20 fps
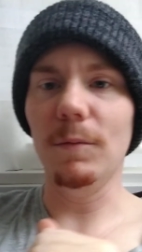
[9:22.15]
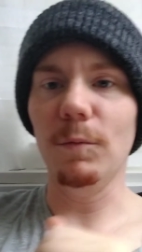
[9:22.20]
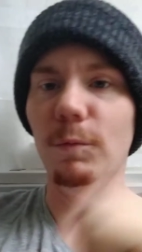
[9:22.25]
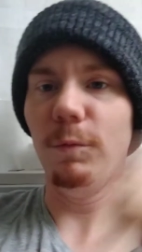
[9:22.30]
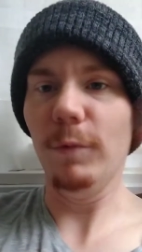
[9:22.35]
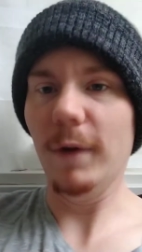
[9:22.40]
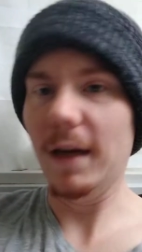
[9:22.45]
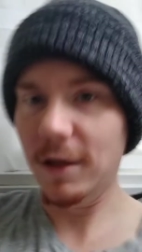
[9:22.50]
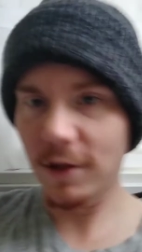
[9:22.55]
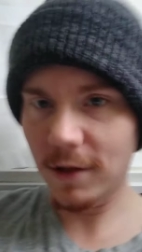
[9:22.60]

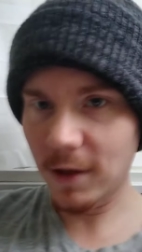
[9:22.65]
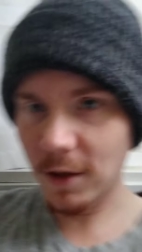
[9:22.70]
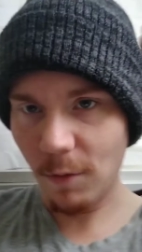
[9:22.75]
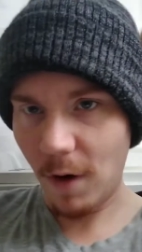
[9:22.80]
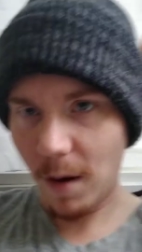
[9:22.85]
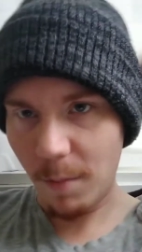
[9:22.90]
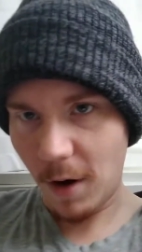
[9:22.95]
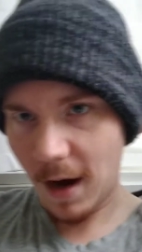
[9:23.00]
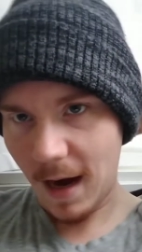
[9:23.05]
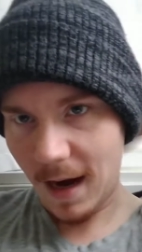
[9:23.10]
reach into
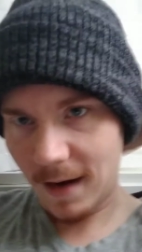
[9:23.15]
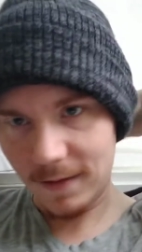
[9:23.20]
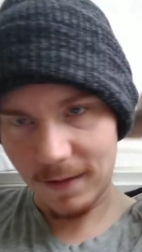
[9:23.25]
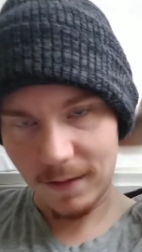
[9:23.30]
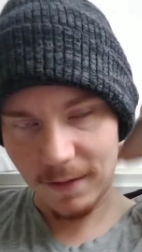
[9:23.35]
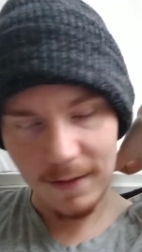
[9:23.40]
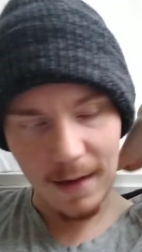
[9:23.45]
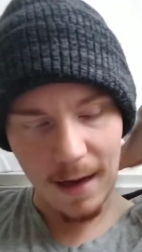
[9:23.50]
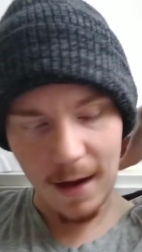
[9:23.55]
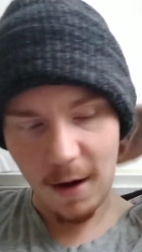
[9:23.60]
our brains
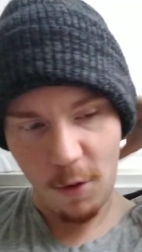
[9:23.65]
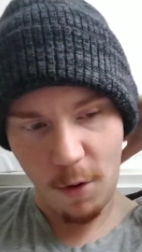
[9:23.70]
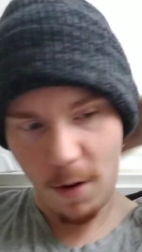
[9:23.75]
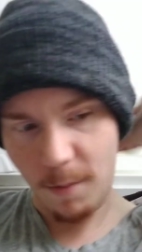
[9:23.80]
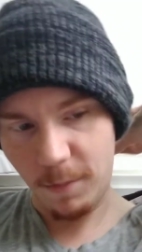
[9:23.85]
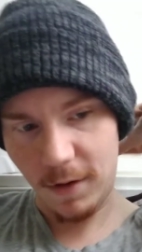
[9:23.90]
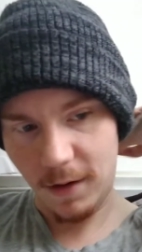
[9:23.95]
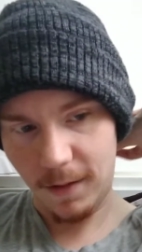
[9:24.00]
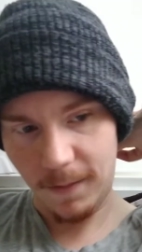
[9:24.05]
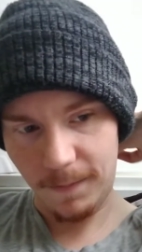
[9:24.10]
and say, oh,
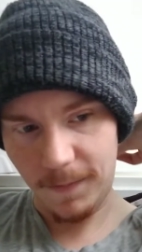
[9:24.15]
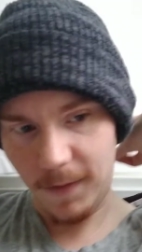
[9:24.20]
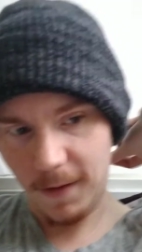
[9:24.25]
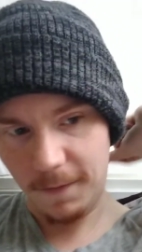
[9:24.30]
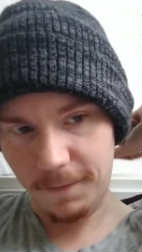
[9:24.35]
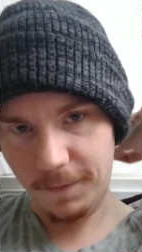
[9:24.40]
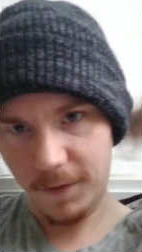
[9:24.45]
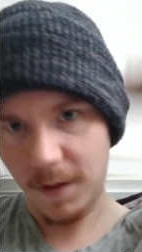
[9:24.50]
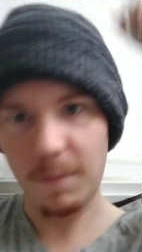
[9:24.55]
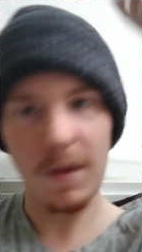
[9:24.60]
I'm going to
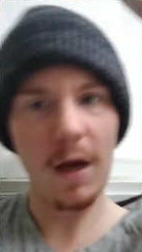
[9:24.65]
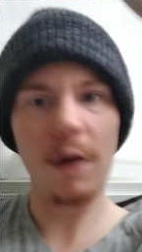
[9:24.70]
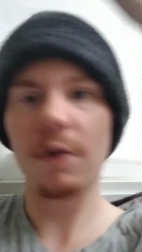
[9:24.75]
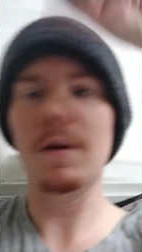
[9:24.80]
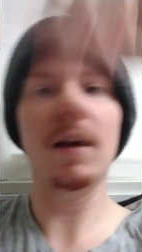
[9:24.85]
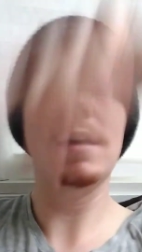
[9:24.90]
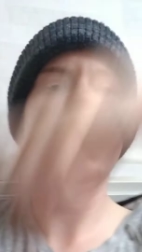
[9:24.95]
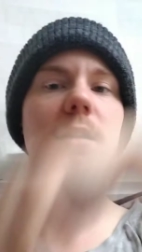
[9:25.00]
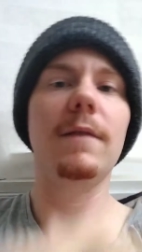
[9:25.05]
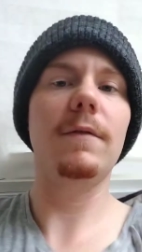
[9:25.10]
flip my
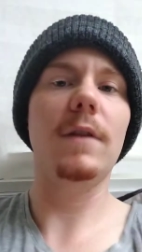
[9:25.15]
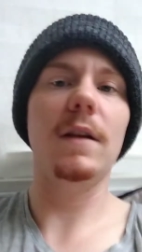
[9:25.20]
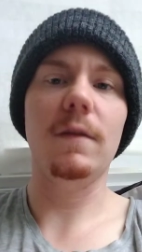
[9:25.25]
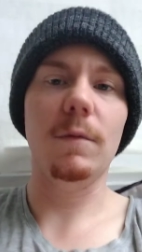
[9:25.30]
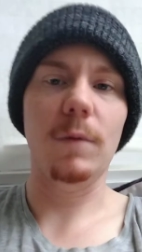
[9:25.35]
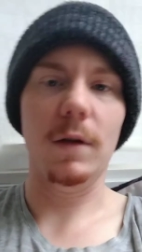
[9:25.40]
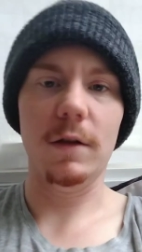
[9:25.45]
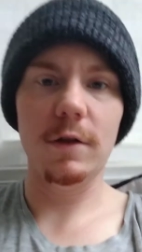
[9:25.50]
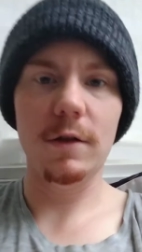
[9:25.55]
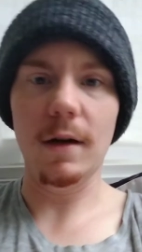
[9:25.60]
creativity
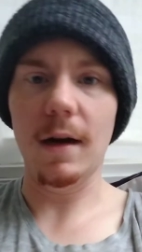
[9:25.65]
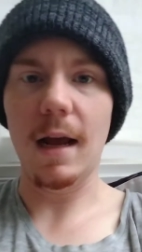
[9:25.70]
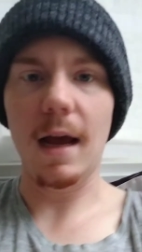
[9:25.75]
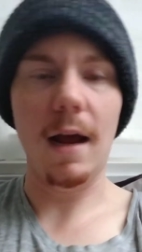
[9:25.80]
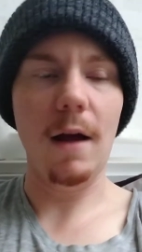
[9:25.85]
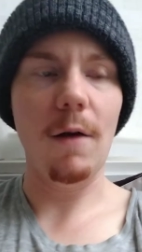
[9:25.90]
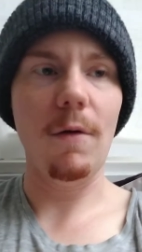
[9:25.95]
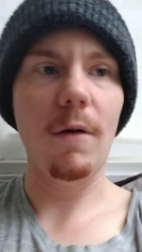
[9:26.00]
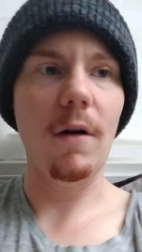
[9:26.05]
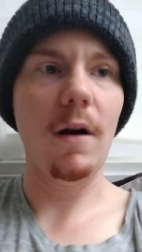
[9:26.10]
switch
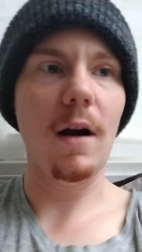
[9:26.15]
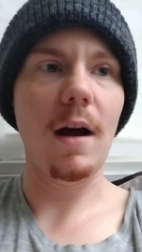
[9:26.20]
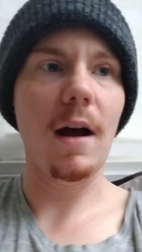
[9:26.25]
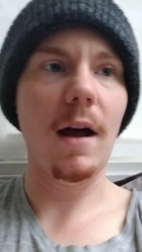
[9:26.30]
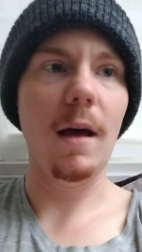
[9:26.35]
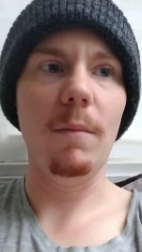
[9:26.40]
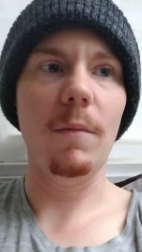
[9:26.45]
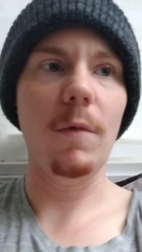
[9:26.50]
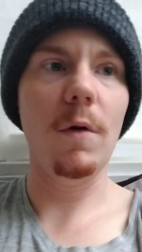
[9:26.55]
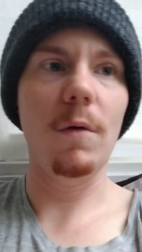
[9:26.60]
today, or
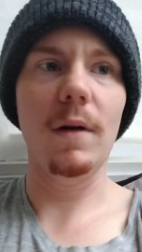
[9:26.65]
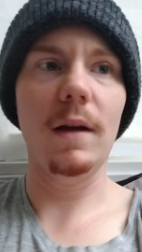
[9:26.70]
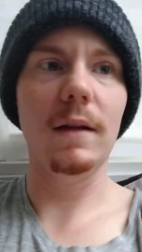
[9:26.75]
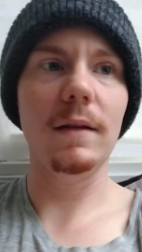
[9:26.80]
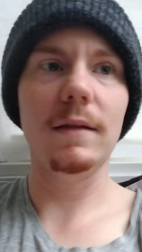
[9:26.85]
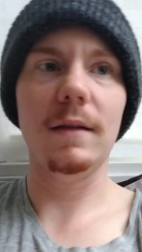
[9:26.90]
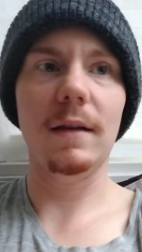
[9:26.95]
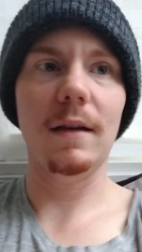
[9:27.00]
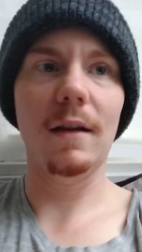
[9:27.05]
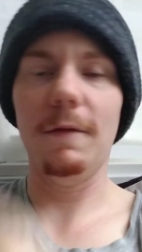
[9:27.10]
I'm
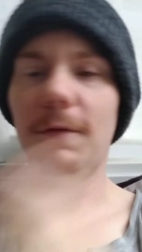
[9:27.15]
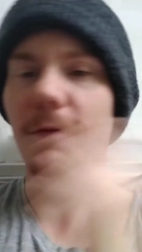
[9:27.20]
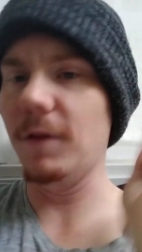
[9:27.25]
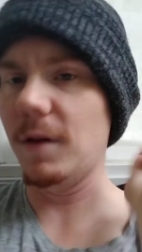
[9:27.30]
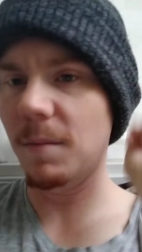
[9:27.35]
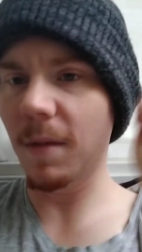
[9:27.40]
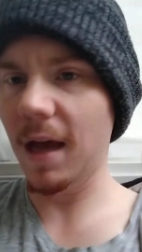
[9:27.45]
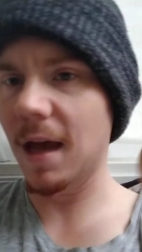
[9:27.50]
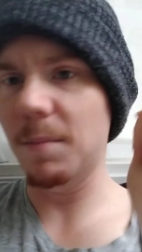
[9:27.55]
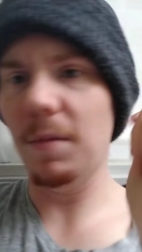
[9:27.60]
going to
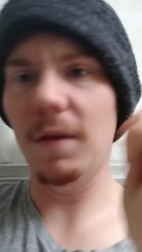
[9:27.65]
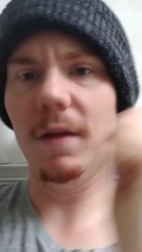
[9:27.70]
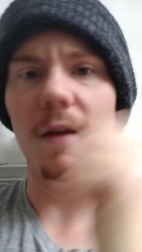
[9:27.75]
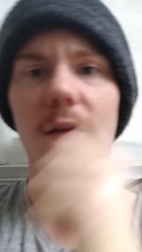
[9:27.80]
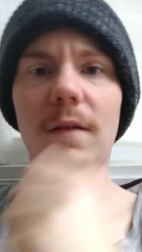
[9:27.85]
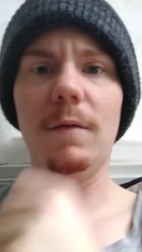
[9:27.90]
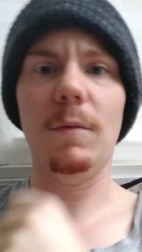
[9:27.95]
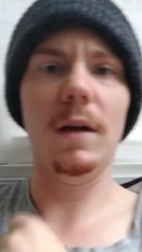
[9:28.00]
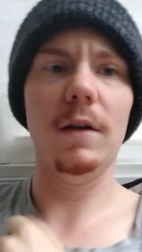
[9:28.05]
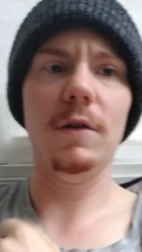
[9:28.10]
flip my
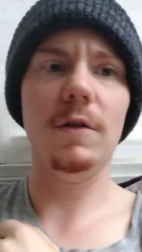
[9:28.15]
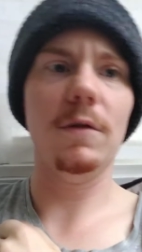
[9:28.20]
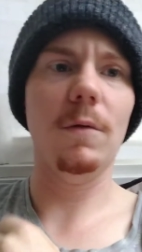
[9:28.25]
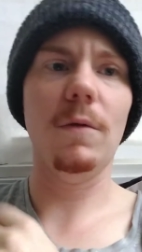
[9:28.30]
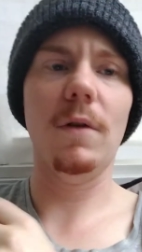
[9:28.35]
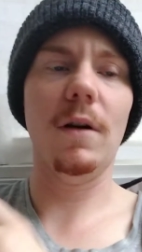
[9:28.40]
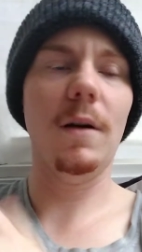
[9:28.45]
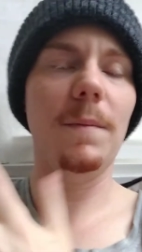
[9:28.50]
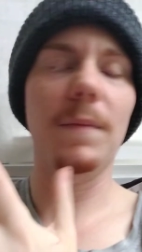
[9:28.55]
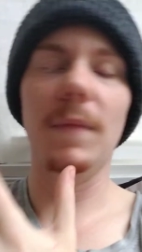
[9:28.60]
empathy switch,
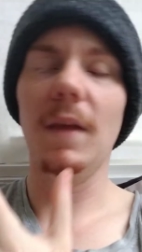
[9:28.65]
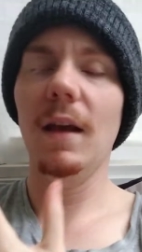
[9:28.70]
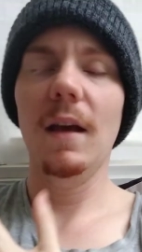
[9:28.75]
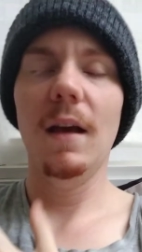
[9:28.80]
or